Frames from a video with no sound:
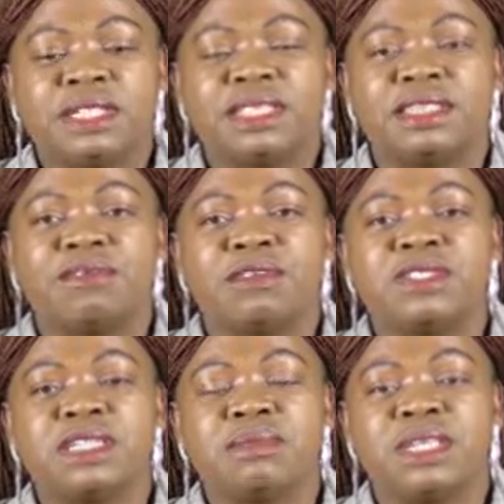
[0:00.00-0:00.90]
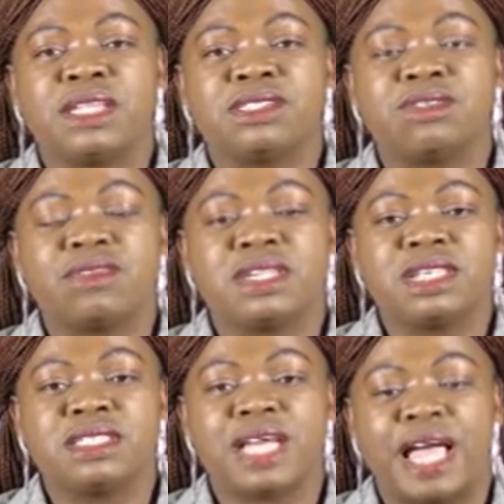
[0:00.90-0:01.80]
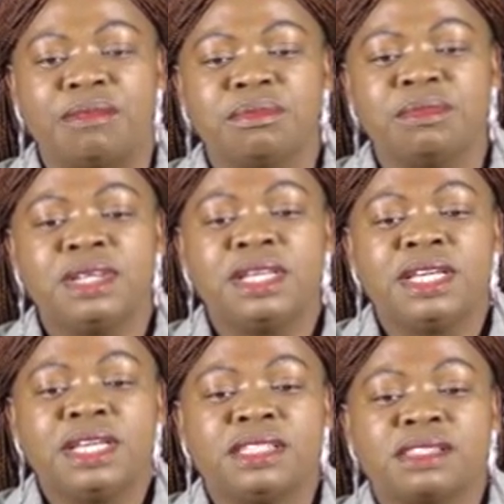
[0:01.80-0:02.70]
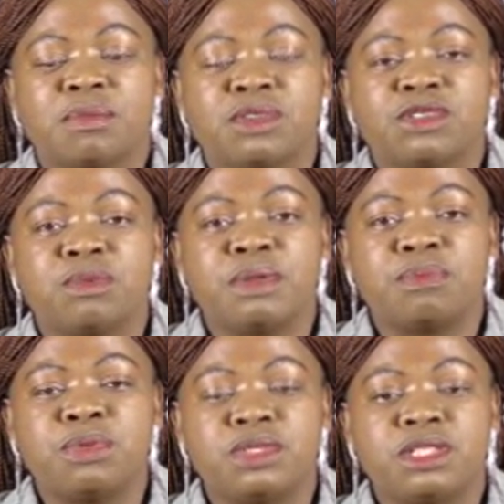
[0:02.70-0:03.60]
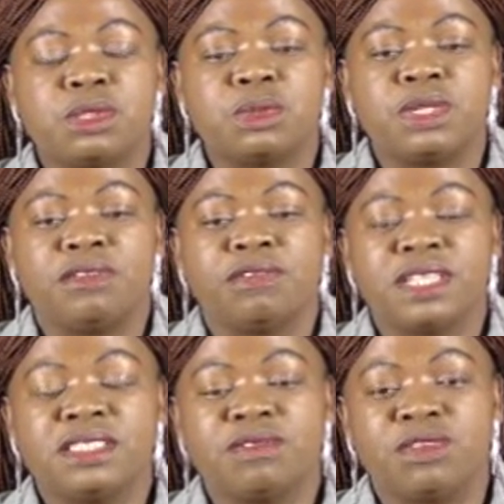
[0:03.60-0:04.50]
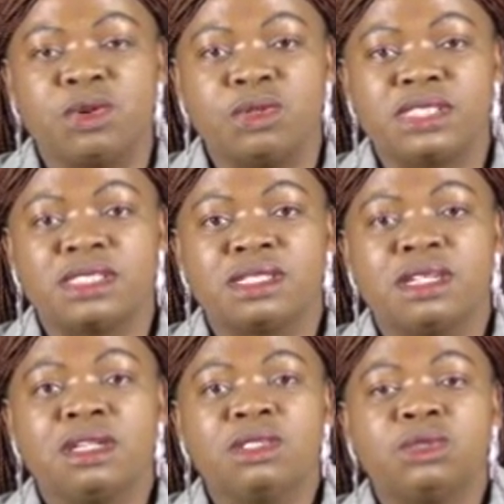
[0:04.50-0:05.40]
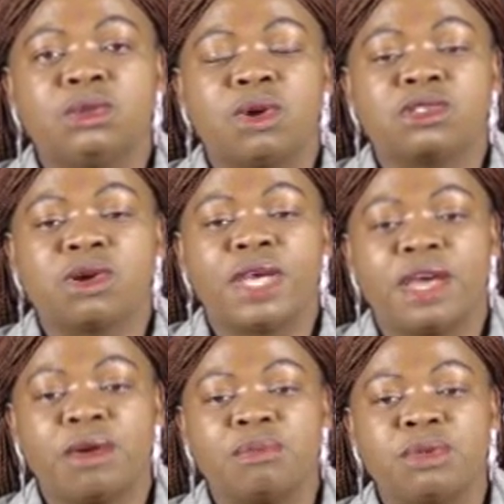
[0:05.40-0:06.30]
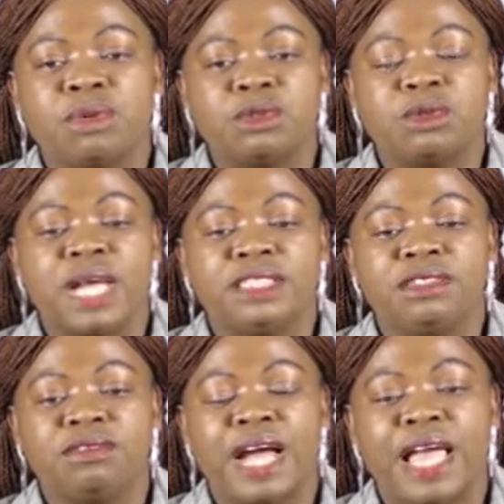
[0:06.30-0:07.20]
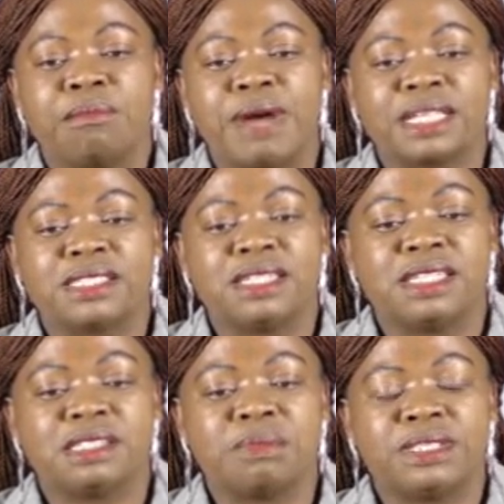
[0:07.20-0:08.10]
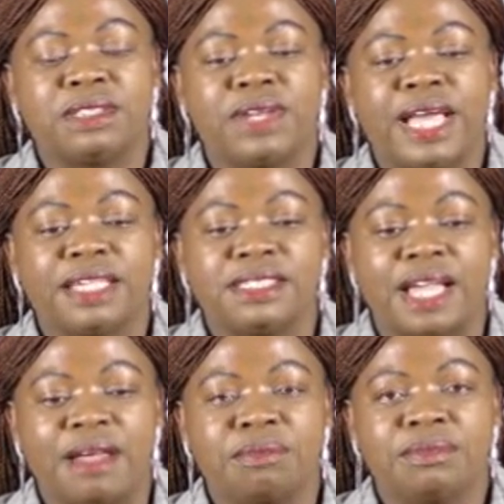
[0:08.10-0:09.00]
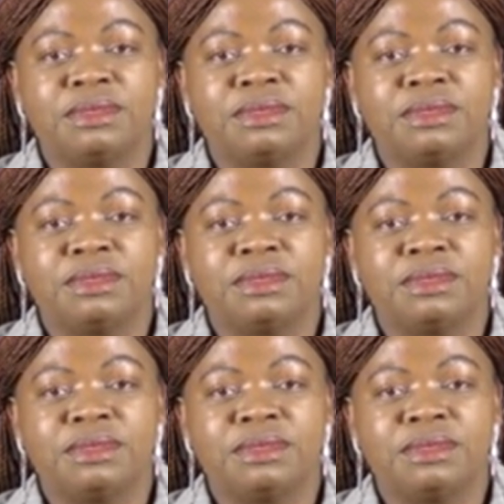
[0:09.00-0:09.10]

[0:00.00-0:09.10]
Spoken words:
The 15 minutes reading time is supposed to be put to effective use to also help you to achieve higher marks in this particular exam.